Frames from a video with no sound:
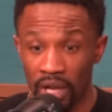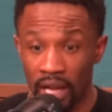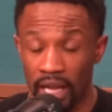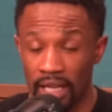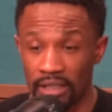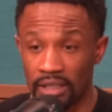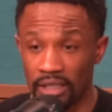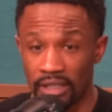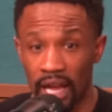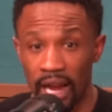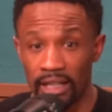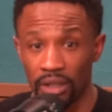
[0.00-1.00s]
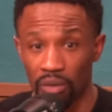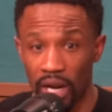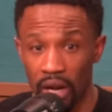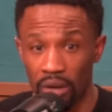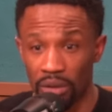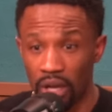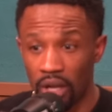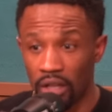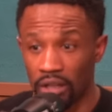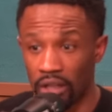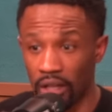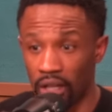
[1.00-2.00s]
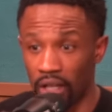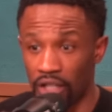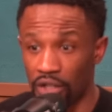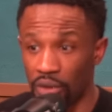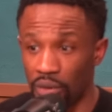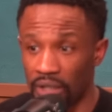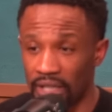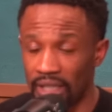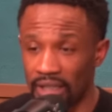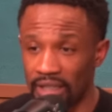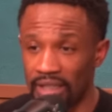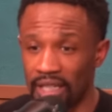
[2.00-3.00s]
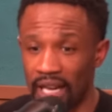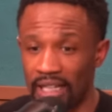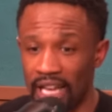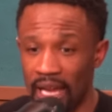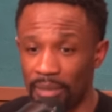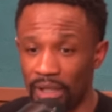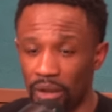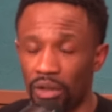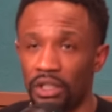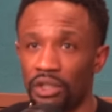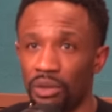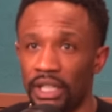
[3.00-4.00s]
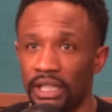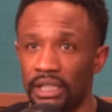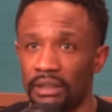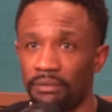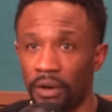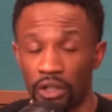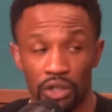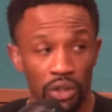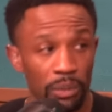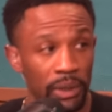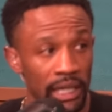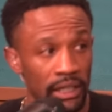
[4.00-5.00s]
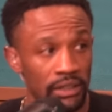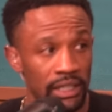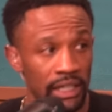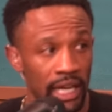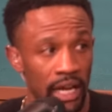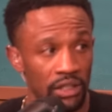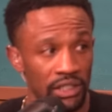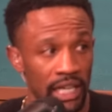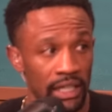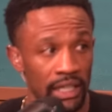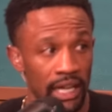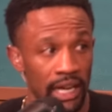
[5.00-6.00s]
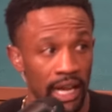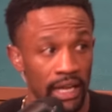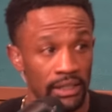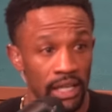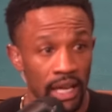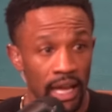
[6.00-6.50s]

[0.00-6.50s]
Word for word: is designed around the uniquely dynamic or uniquely versatile players that Kyle Shanahan has,